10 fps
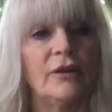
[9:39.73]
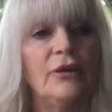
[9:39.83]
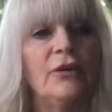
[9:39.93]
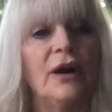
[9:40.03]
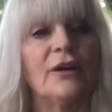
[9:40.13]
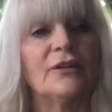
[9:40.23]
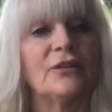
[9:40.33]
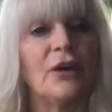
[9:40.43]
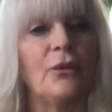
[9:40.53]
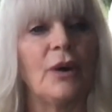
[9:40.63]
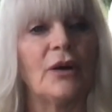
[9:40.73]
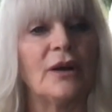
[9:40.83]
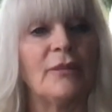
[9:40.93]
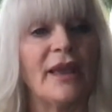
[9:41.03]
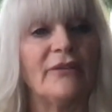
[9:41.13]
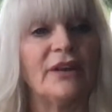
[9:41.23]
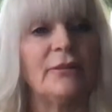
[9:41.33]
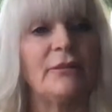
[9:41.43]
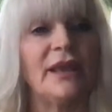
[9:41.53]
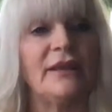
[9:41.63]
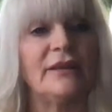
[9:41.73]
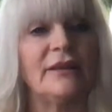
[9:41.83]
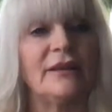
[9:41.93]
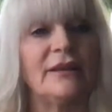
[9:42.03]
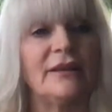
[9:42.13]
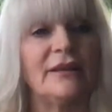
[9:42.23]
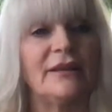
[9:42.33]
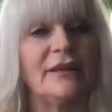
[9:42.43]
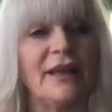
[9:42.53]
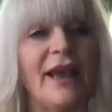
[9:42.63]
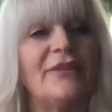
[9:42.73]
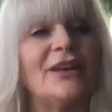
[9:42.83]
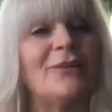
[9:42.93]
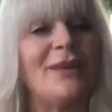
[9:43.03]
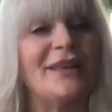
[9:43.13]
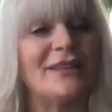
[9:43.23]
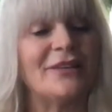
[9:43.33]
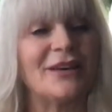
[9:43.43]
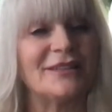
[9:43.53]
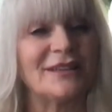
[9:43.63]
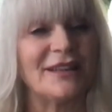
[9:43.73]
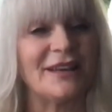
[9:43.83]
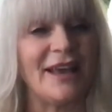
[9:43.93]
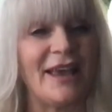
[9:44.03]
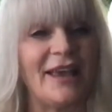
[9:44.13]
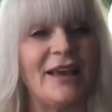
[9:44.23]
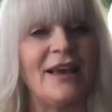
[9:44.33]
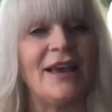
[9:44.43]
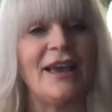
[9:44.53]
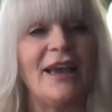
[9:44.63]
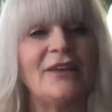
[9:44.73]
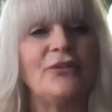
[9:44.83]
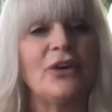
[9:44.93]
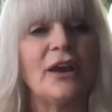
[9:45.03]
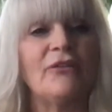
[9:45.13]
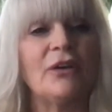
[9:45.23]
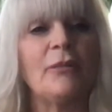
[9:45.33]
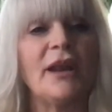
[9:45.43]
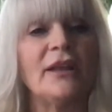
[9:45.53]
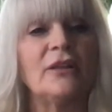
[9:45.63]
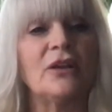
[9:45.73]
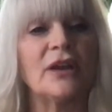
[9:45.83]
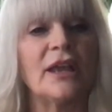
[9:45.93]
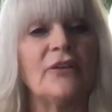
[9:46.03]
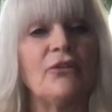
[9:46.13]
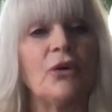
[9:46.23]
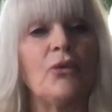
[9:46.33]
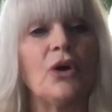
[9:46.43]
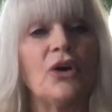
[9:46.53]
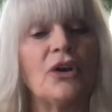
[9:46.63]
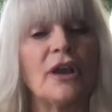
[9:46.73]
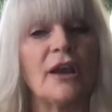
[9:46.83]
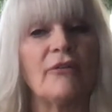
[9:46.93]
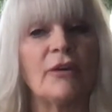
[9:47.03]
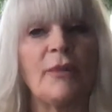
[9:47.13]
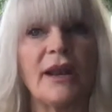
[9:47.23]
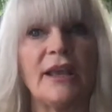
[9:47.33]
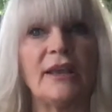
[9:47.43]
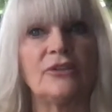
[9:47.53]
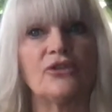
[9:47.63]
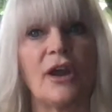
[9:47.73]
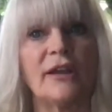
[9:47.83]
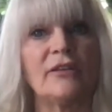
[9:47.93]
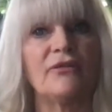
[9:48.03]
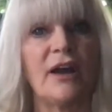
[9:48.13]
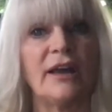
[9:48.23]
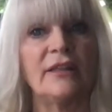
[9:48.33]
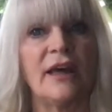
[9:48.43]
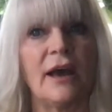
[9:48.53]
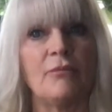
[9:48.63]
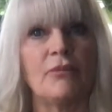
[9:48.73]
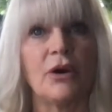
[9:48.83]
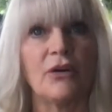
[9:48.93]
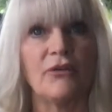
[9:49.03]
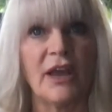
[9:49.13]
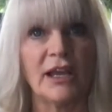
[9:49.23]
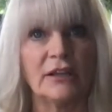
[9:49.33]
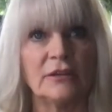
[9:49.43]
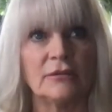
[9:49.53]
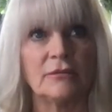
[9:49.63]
You are so welcome. Have an, Have amazing, have an amazing rest of the day. And for everybody looking for work, everybody trying to find that perfect